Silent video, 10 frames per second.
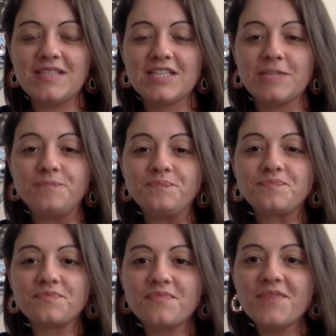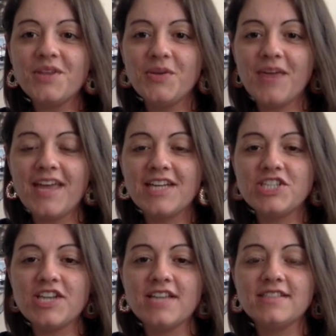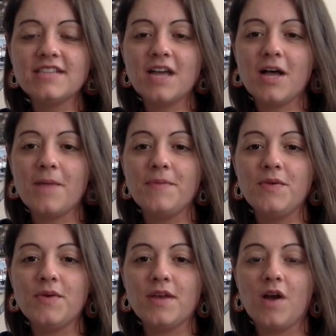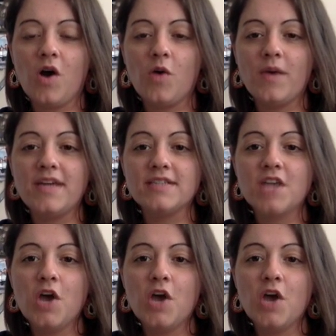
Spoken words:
So you can ingest. You can always